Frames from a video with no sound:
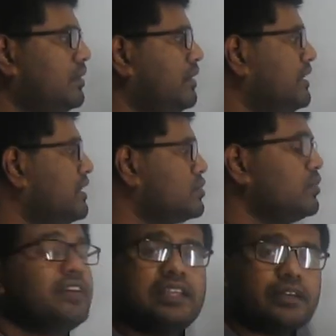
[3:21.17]
In case of
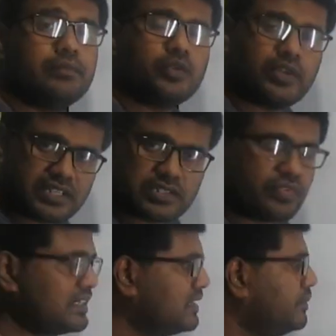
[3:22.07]
helium, duet is
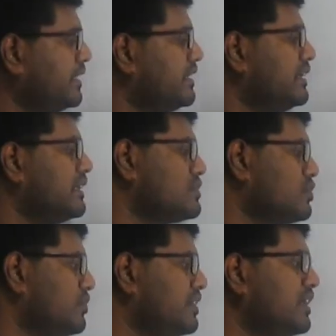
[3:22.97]
filled up, and in case
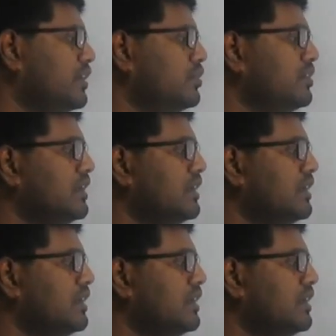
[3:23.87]
of neon,